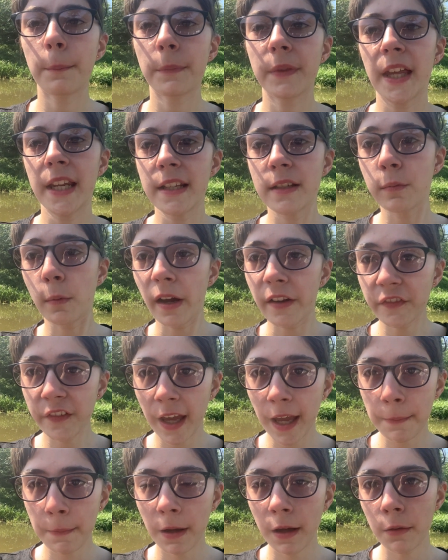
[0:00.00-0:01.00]
Then his wife
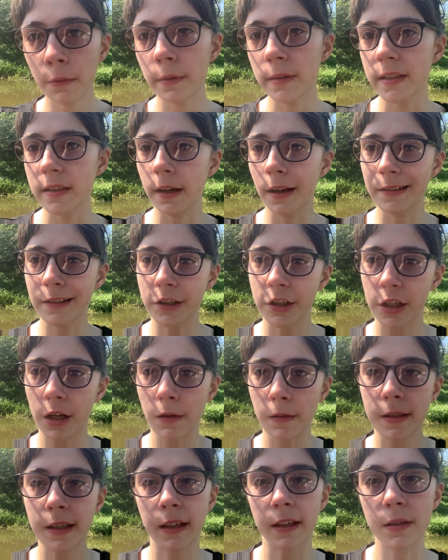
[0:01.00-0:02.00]
came out and started
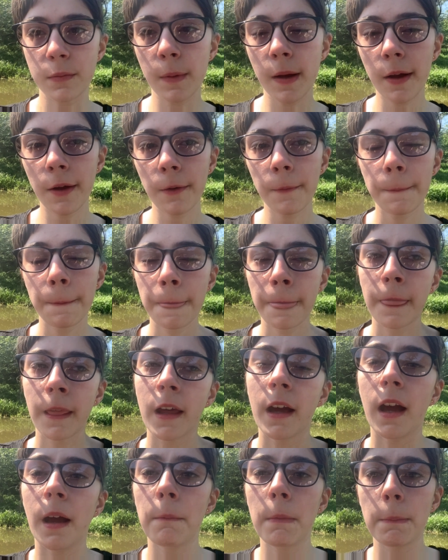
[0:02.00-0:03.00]
shouting as well,
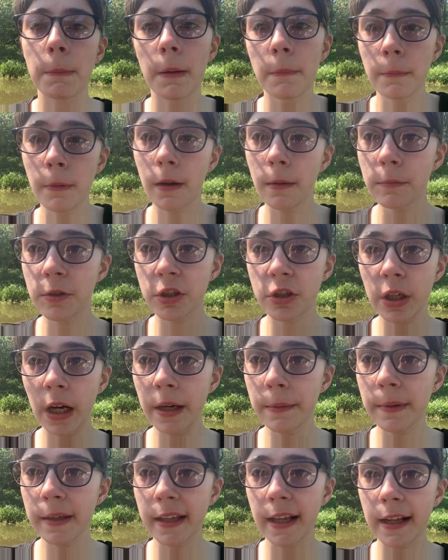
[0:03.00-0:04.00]
and my mom just tried
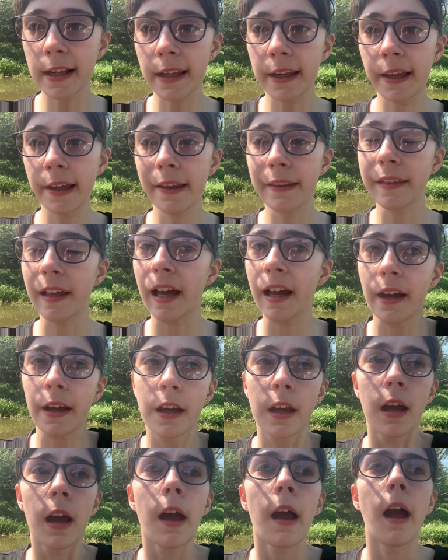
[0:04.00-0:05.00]
to make it clear that
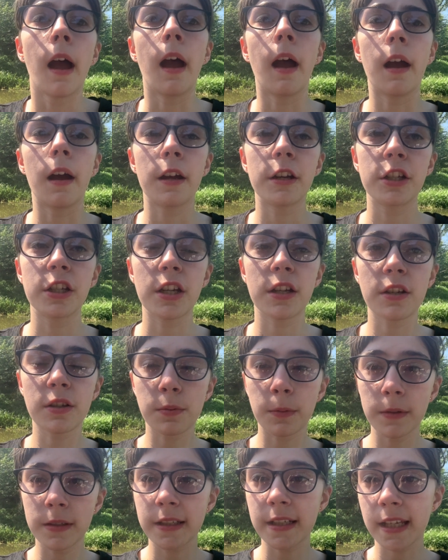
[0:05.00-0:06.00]
she just
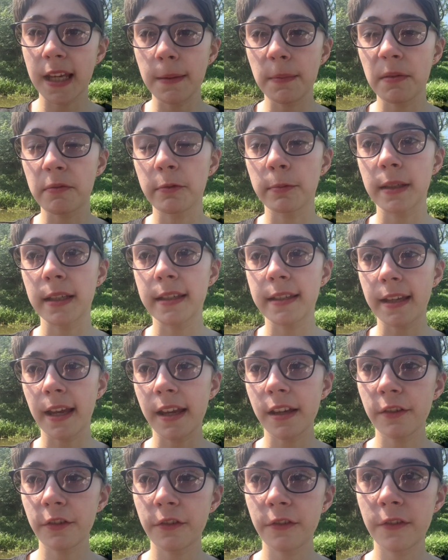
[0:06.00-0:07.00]
wanted to keep everybody
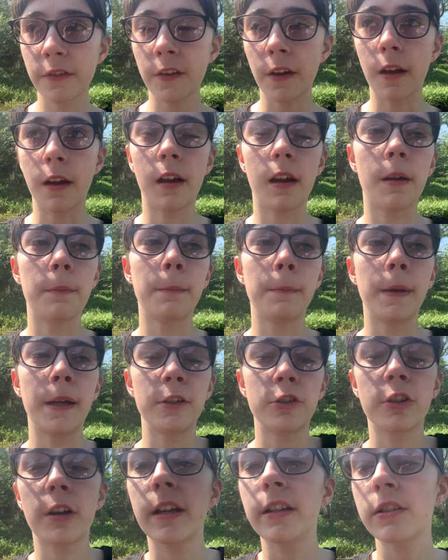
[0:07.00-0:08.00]
safe
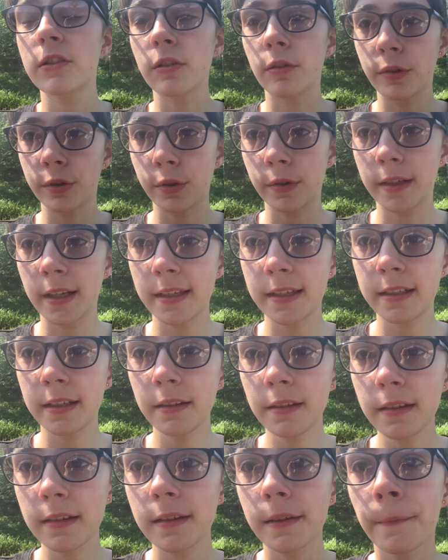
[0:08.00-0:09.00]
and try to social
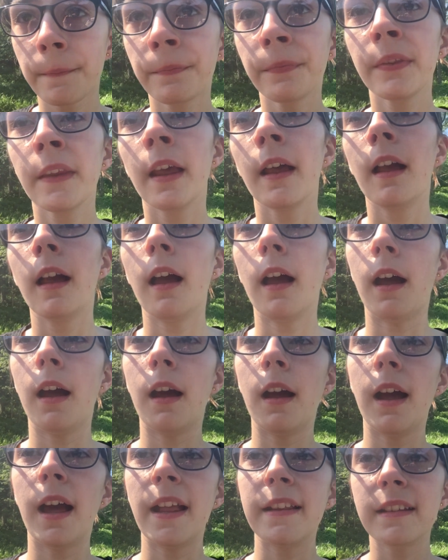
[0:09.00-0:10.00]
distance.
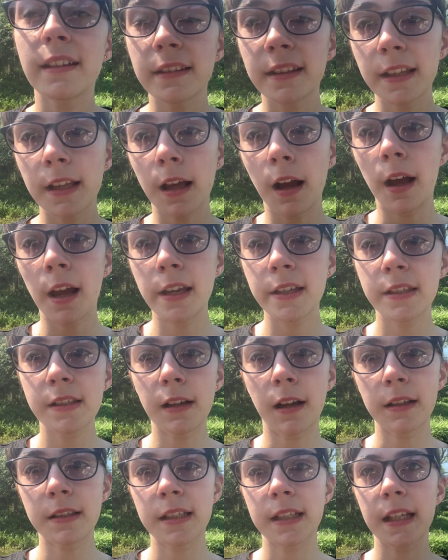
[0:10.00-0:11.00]
And then the guy
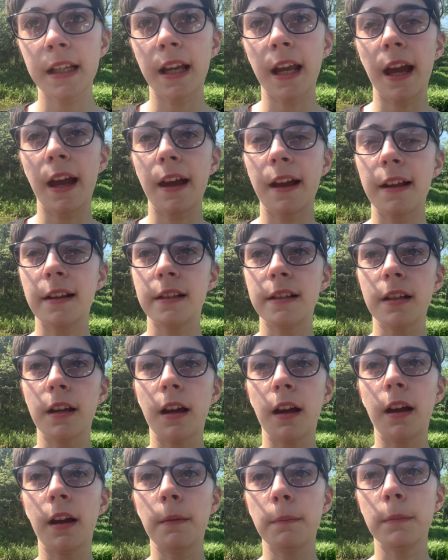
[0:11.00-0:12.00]
started to get
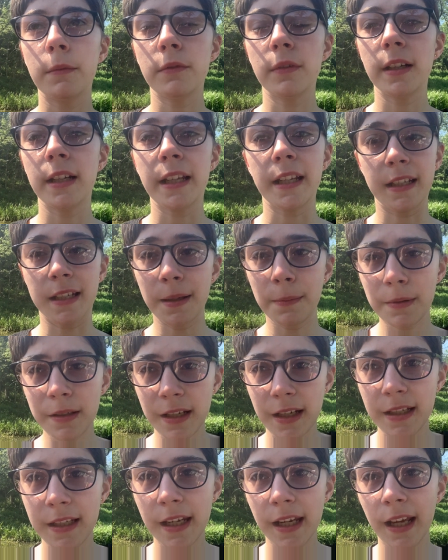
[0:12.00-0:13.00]
really
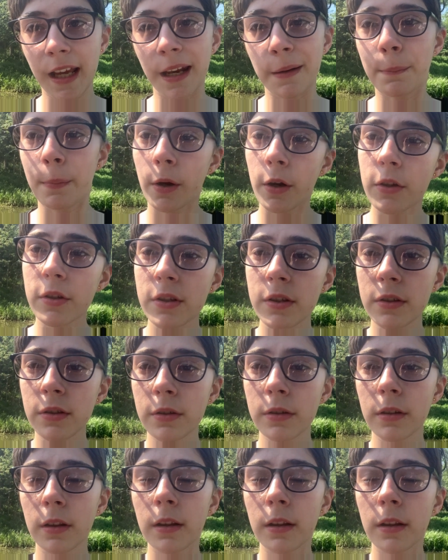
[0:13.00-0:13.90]
intimidating and personal.